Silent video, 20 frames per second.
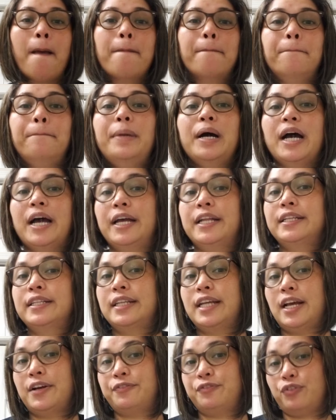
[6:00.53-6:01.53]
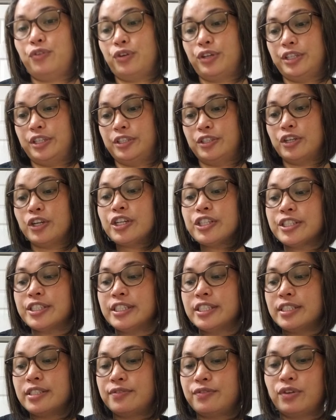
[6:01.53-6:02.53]
But for the
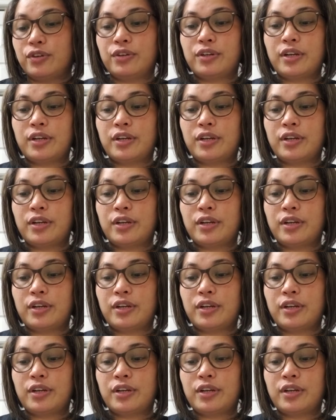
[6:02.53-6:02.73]
nurses, for